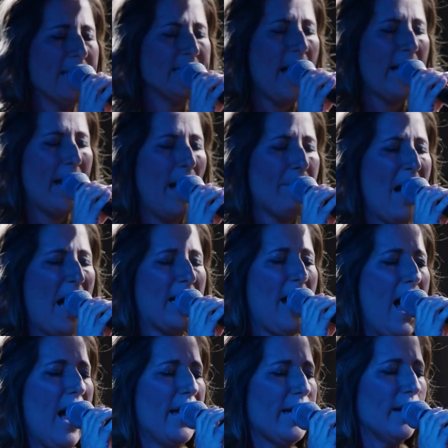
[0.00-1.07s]
dara
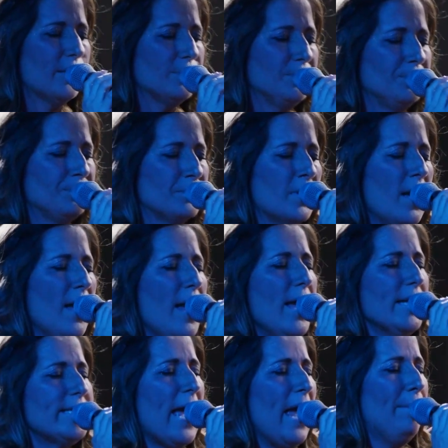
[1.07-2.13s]
makaya.
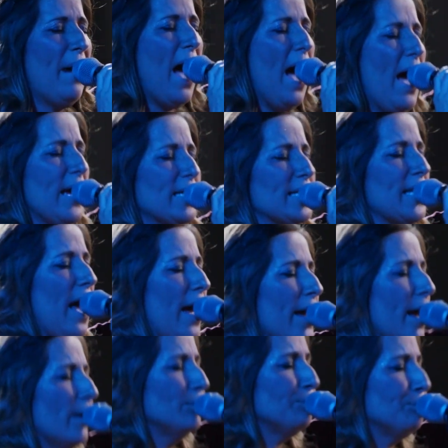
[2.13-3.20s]
Te mahasaya.